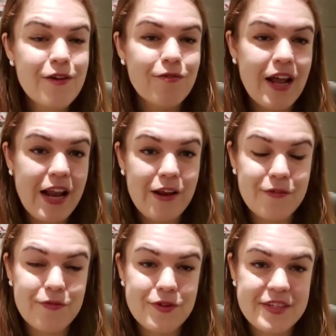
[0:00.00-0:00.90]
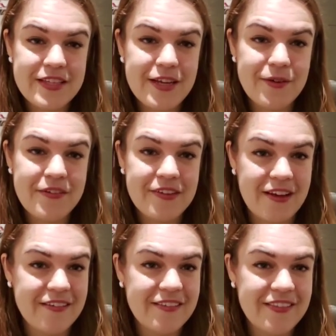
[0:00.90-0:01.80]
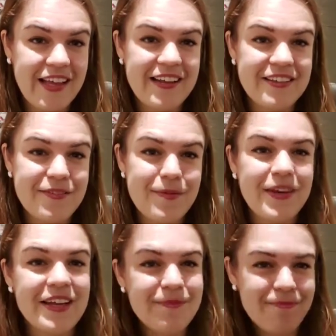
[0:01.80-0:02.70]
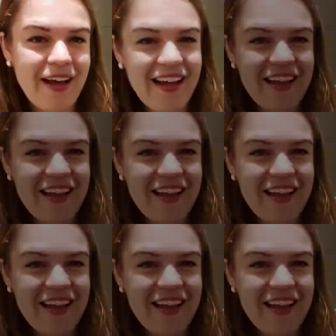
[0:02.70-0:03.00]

Really look forward to seeing what you've done. Thanks everybody, bye!